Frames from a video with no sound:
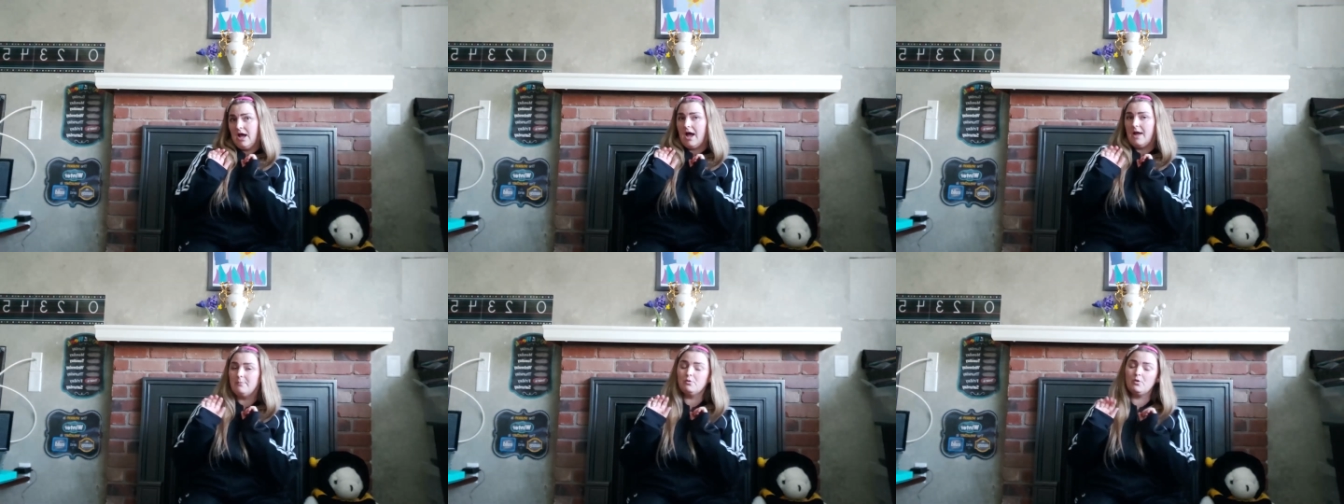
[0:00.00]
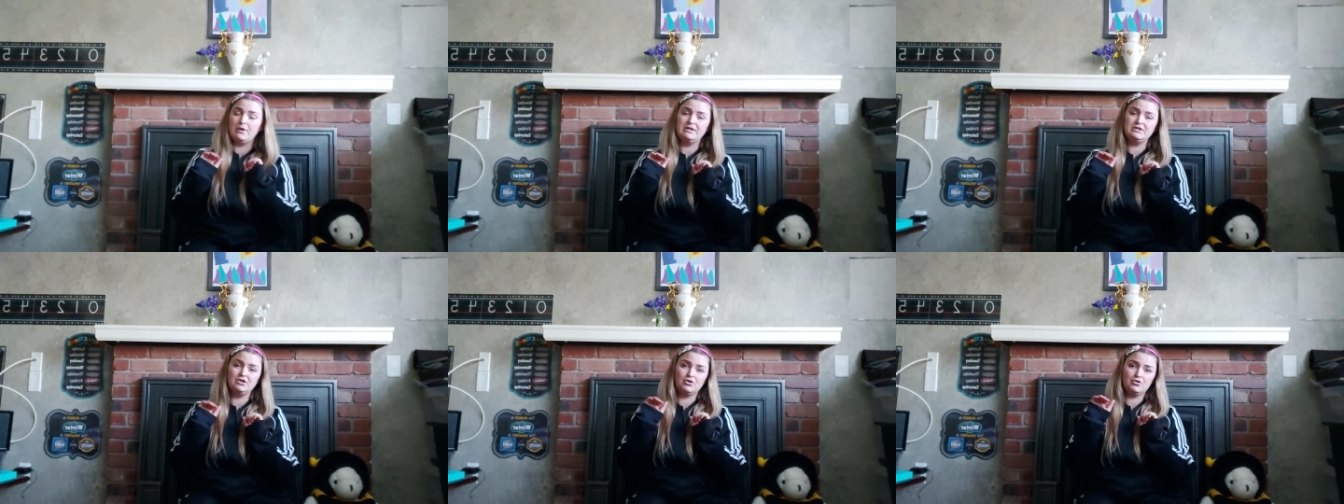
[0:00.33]
I'm
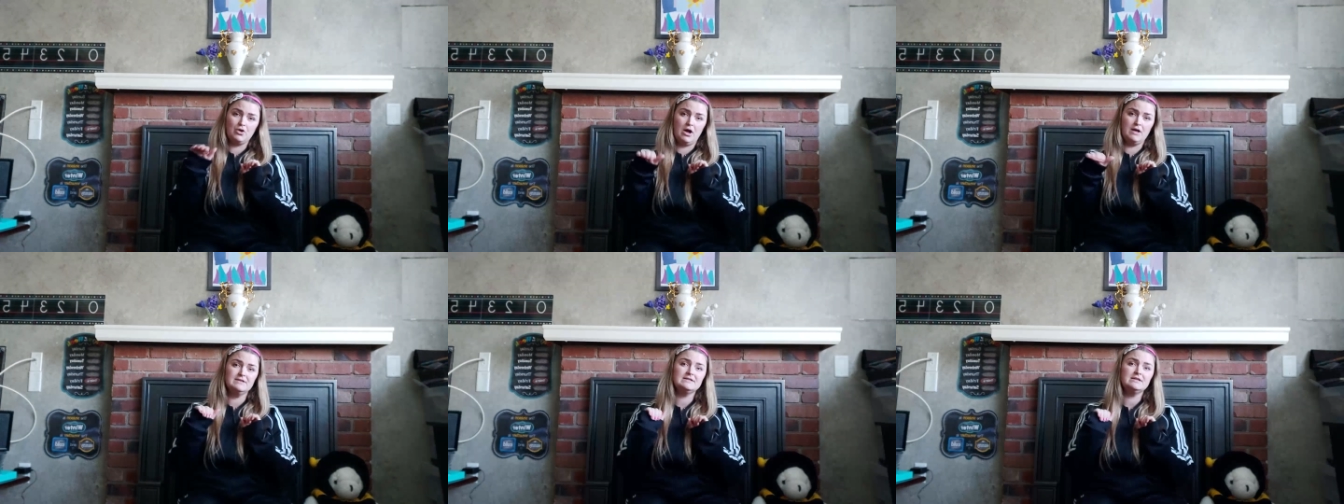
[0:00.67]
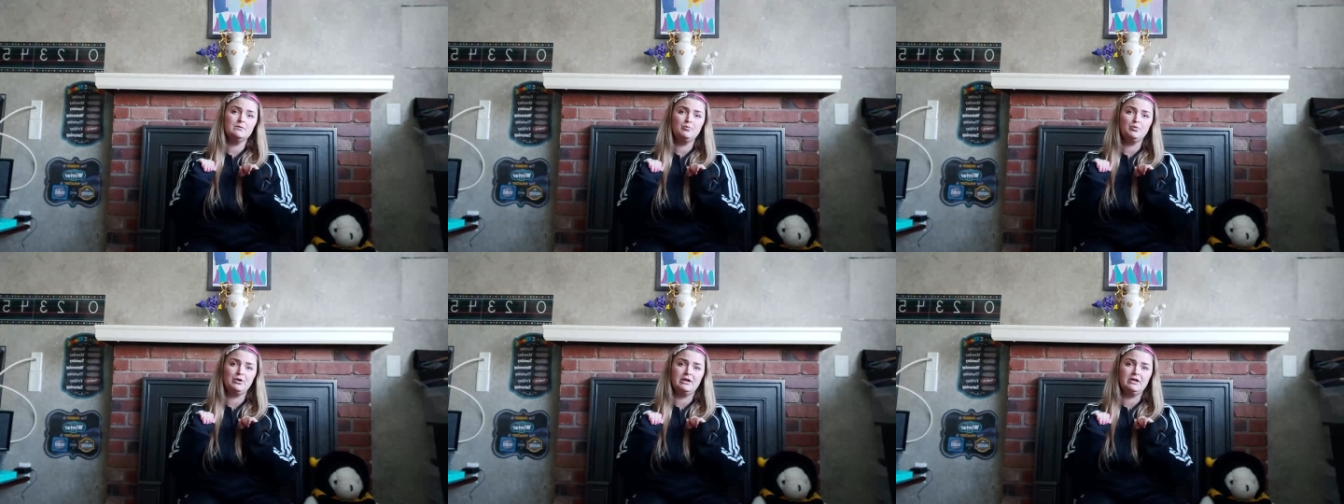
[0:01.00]
going to cross
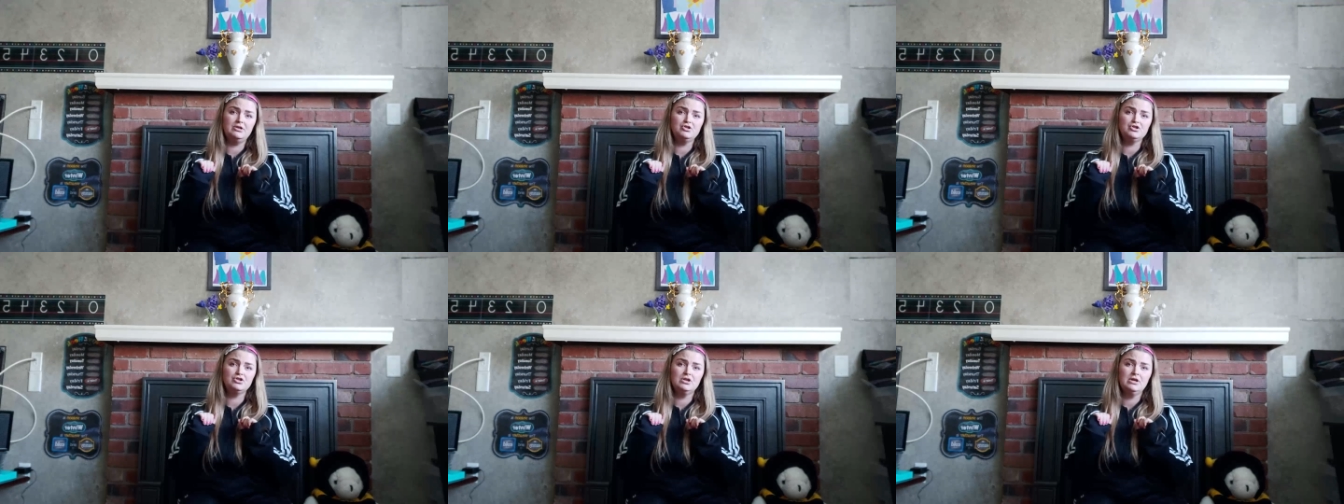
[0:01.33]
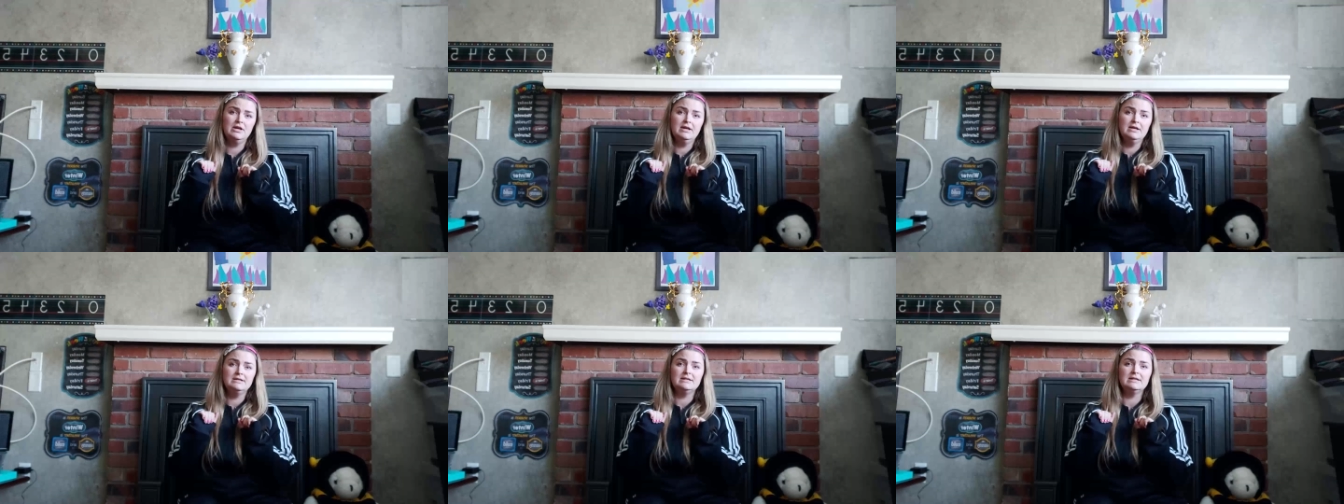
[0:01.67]
the bridge
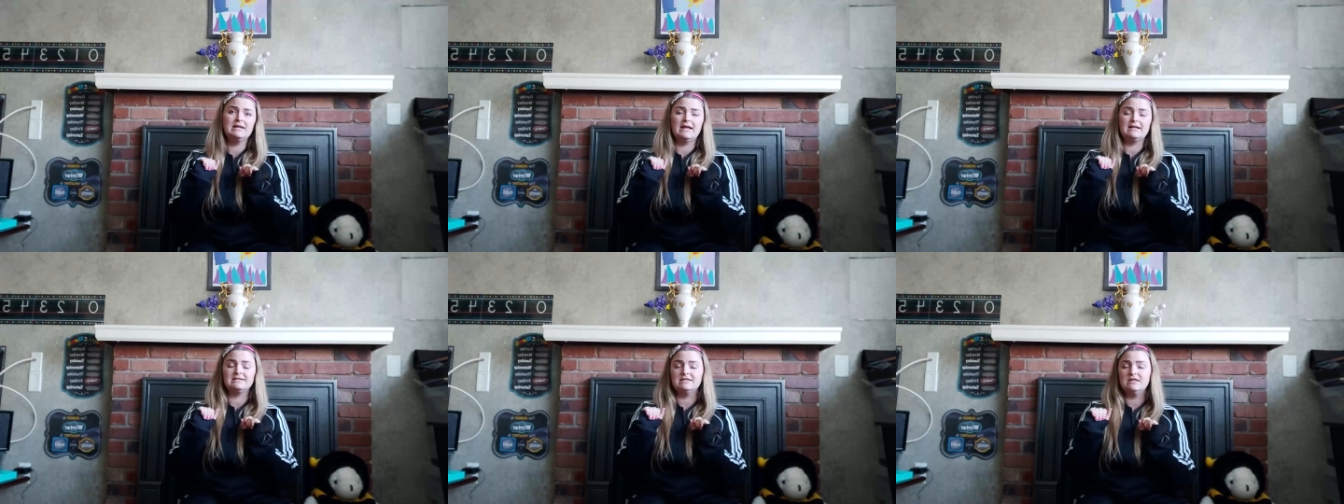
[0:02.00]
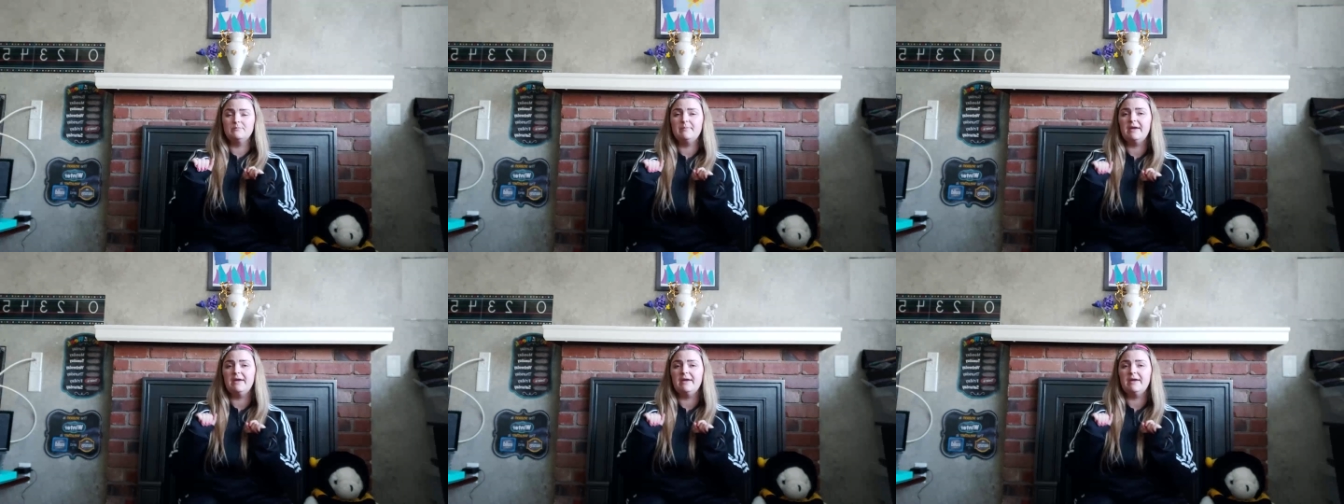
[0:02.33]
to get to the